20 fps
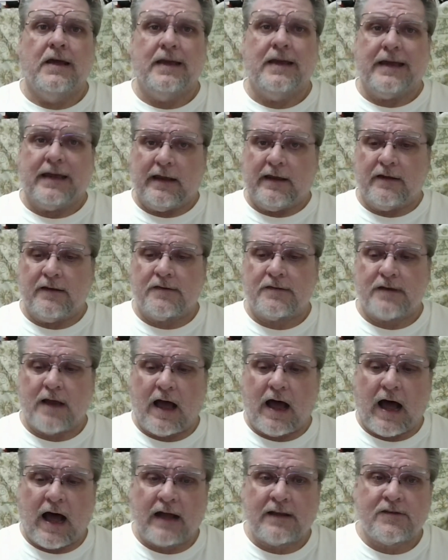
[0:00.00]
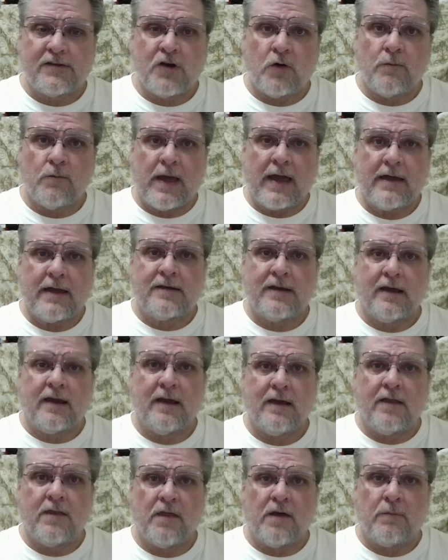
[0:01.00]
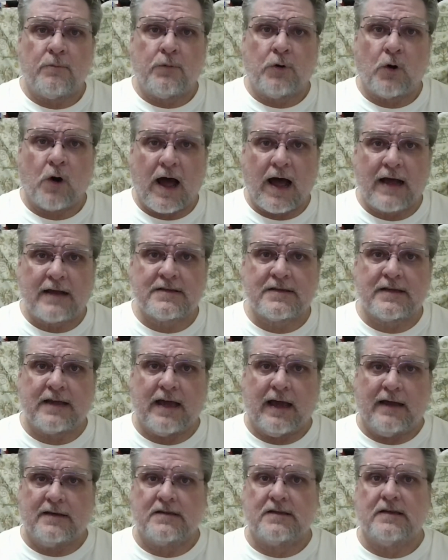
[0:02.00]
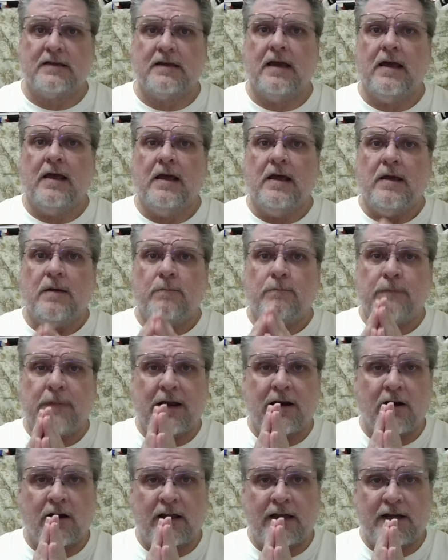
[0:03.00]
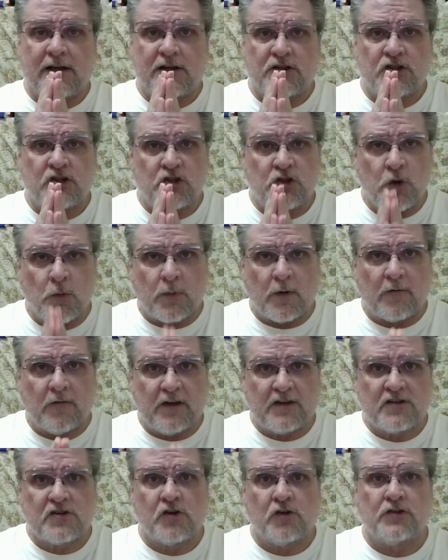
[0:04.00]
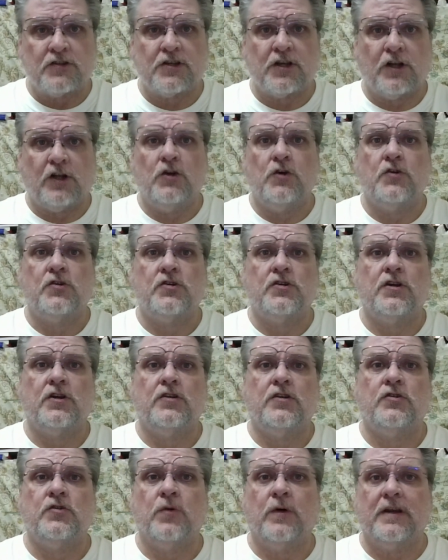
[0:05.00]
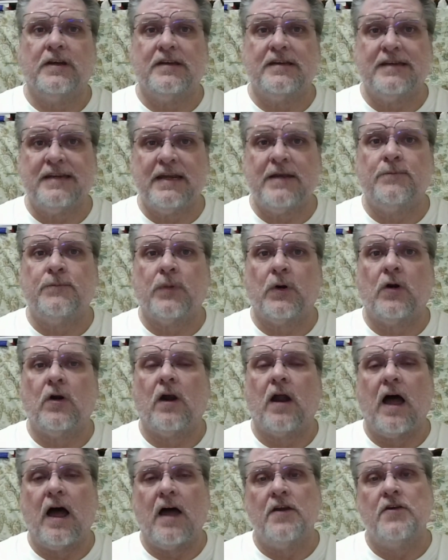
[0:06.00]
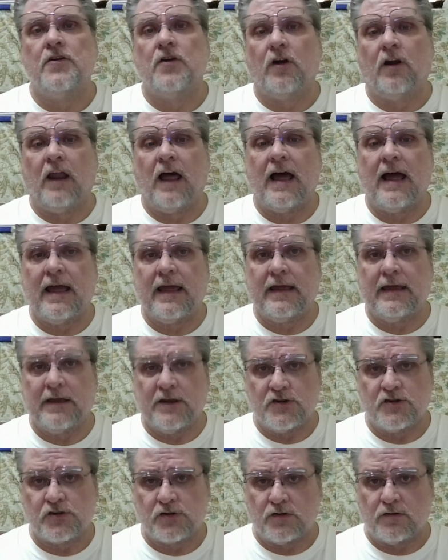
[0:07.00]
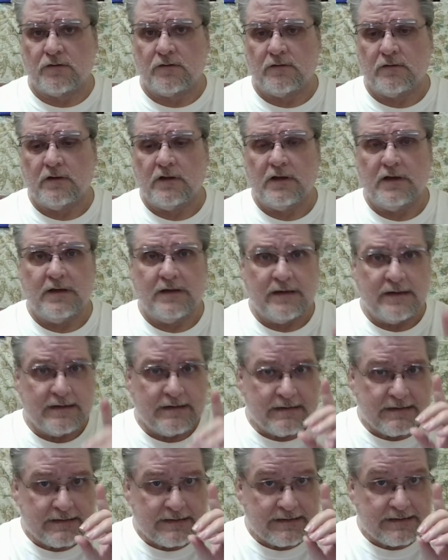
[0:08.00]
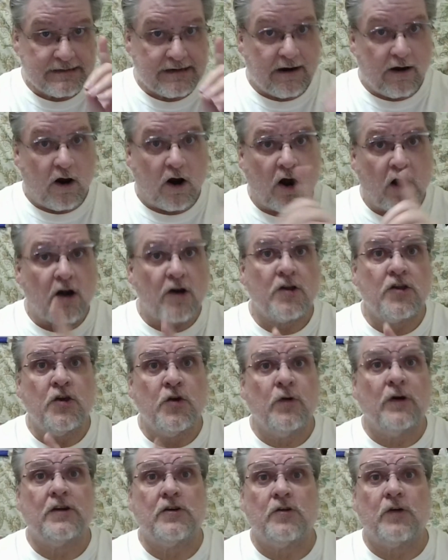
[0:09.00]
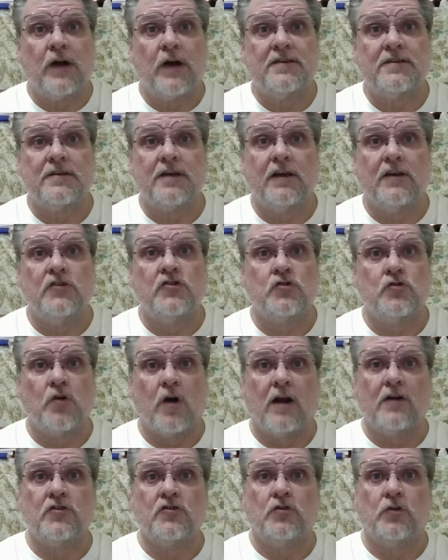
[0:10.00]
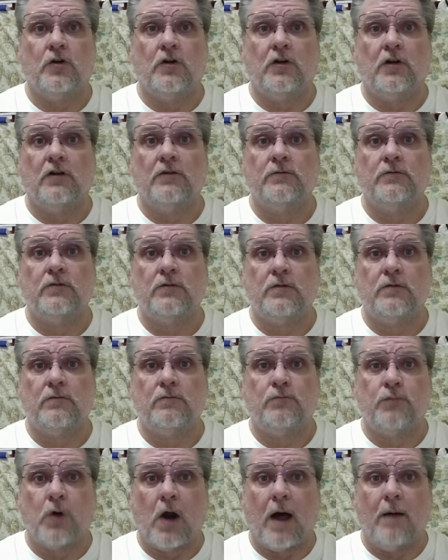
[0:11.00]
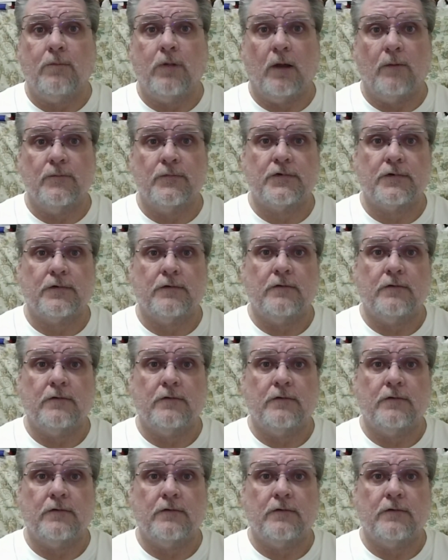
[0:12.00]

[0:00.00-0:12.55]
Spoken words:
is automating the process merely a superficial solution to a deeper underlying issue? Are you addressing structural problems?